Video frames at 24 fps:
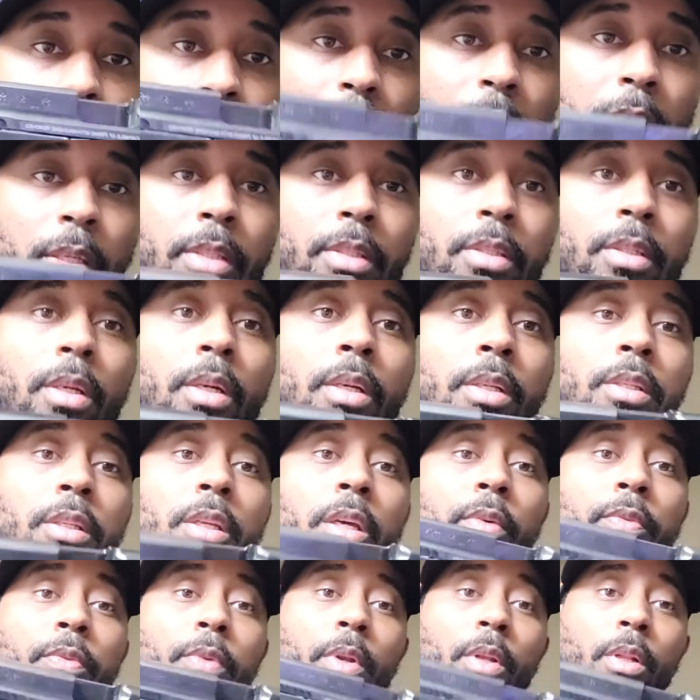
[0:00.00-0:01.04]
is a
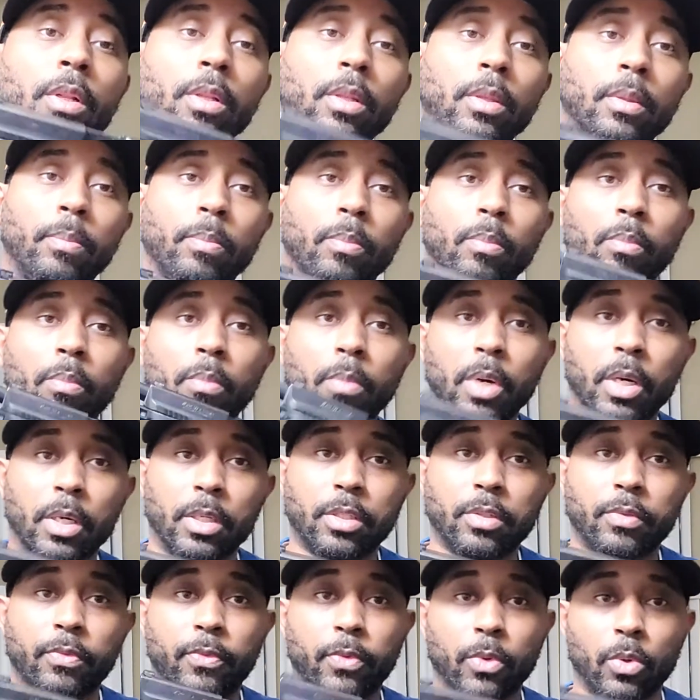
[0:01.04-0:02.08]
definite
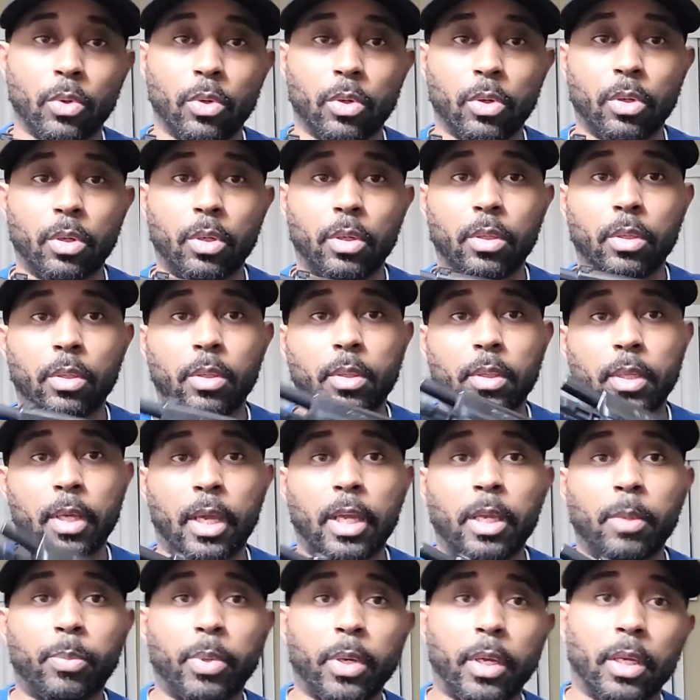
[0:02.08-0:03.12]
must for the
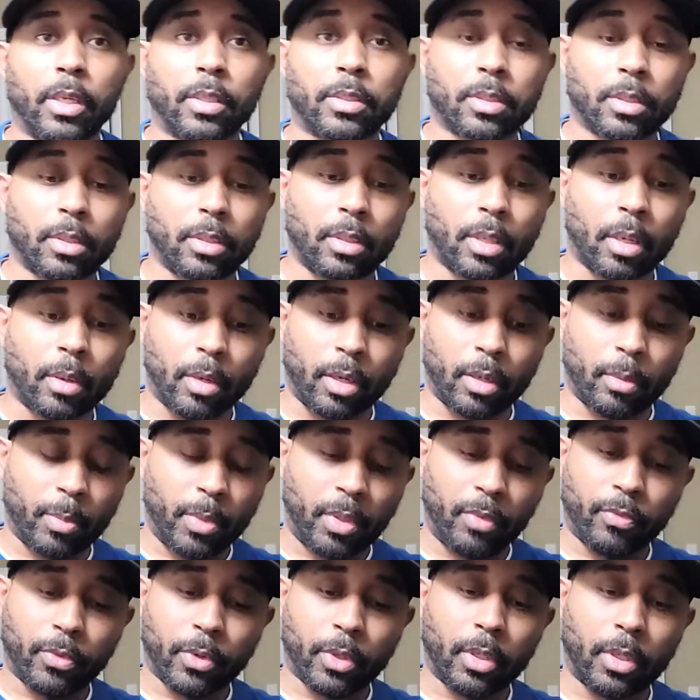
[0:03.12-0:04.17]
Apex,
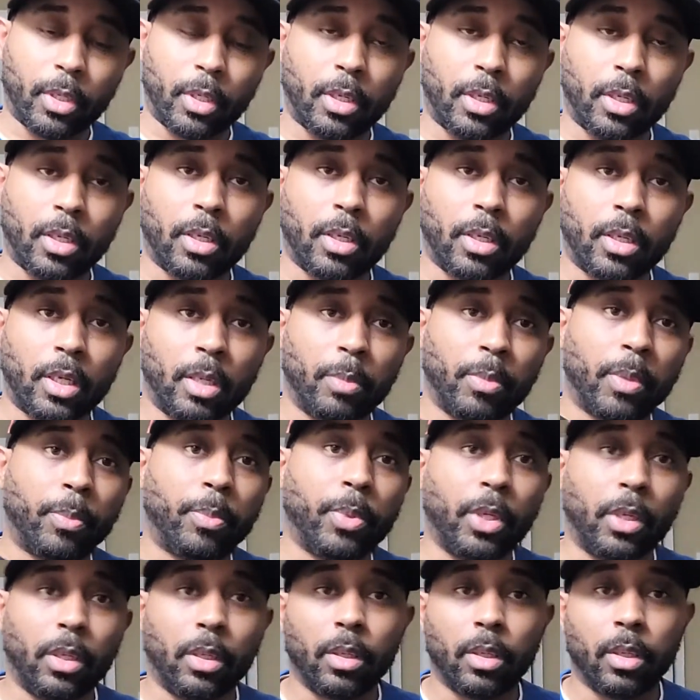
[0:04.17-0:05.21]
for the
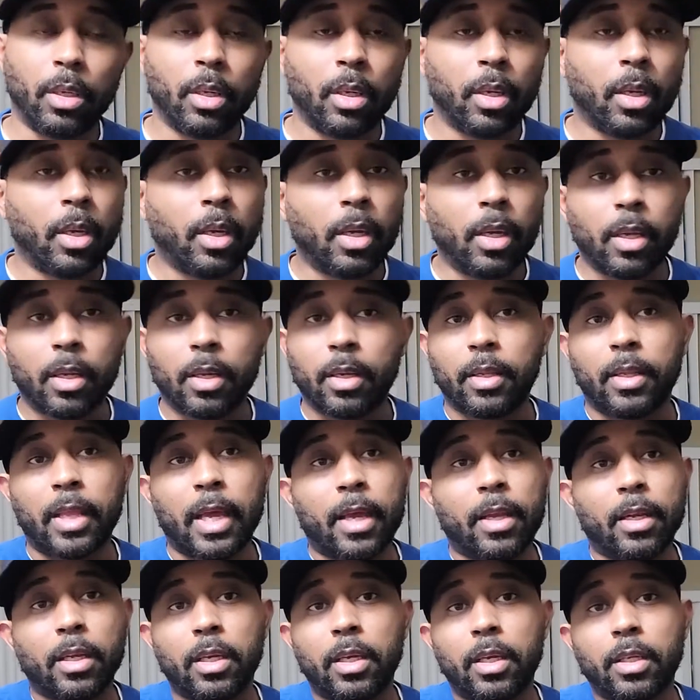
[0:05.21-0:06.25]
M&P.
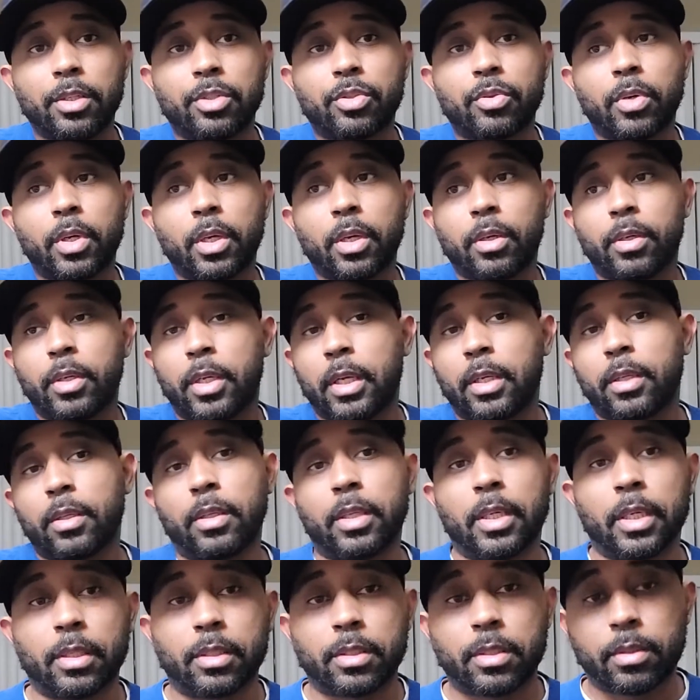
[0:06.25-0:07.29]
That hinge trigger
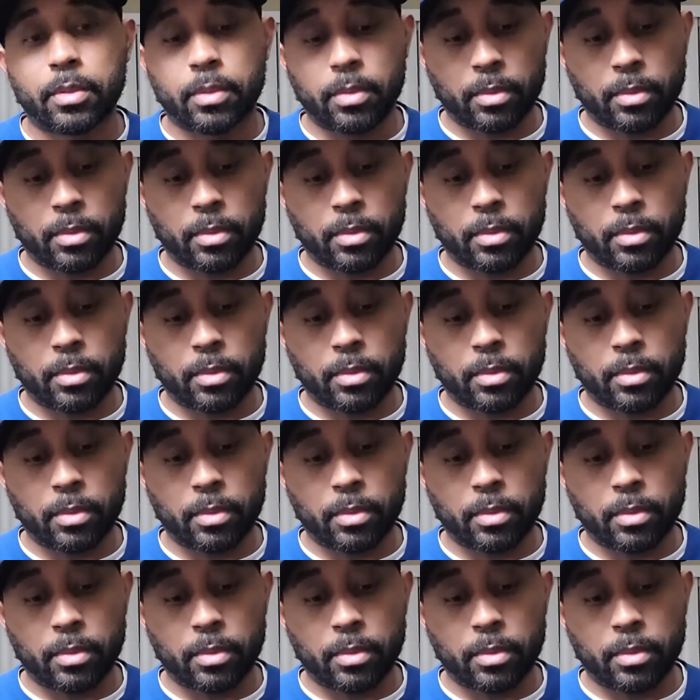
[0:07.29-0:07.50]
that's